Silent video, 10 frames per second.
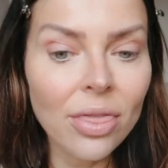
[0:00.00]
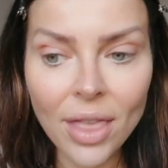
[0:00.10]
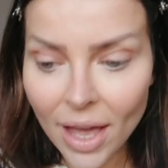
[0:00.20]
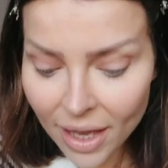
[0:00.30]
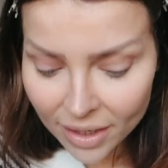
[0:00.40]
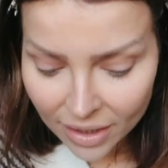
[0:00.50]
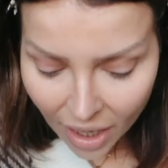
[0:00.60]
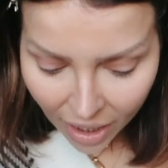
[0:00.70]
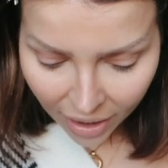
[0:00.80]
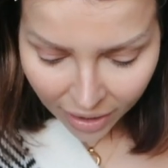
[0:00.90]
Then
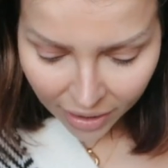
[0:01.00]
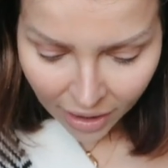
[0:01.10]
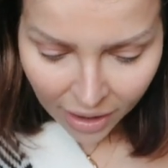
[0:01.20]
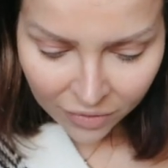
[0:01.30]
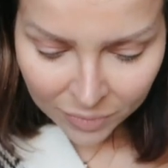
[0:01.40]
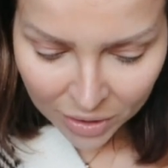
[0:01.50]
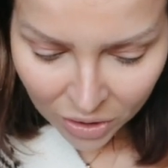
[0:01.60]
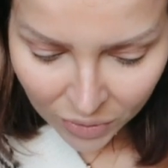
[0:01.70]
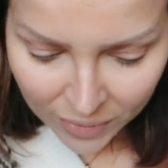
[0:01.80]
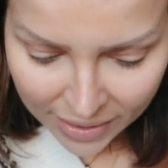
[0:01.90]
I have been
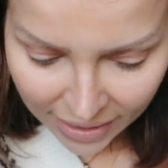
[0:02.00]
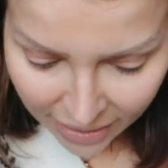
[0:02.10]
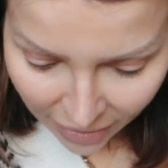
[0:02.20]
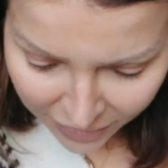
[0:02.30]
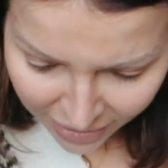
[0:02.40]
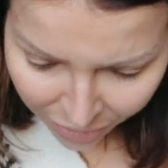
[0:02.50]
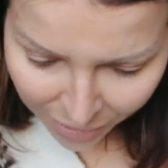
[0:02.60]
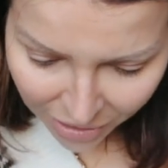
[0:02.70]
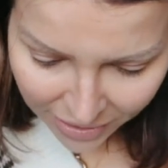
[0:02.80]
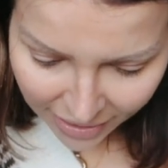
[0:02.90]
using, I've still
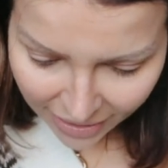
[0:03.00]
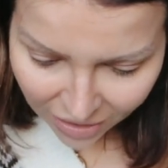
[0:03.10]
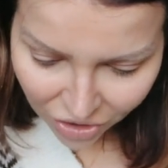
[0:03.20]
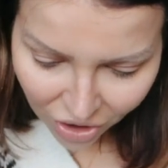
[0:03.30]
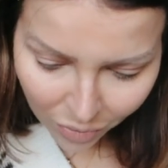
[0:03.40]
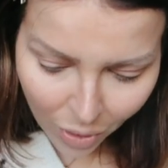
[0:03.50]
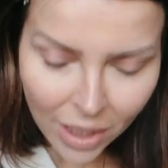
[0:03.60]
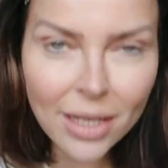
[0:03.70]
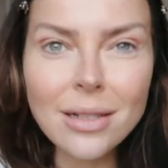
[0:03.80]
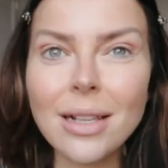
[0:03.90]
been using this, and do you know what,
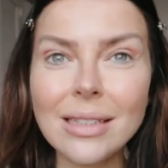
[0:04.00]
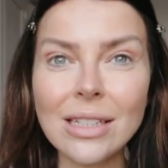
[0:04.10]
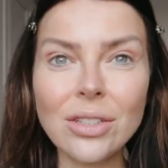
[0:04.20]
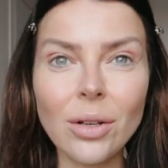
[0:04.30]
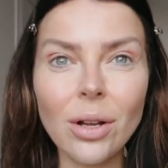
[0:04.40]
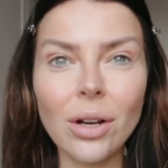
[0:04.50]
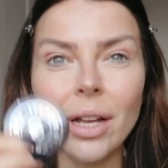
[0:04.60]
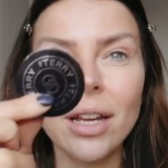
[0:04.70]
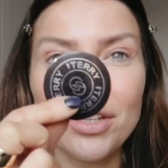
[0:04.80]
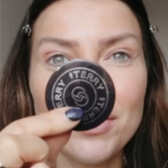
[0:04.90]
it has lasted so long
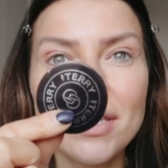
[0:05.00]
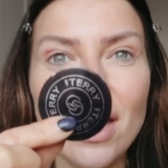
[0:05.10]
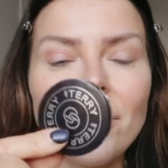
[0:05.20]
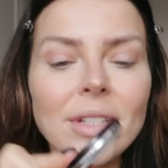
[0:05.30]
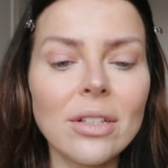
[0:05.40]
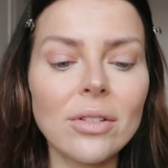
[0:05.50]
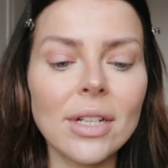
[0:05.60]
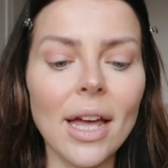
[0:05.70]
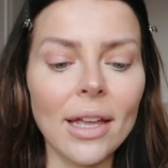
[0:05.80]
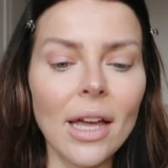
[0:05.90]
and I use it every single
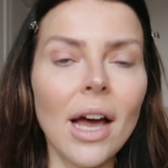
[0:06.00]
day.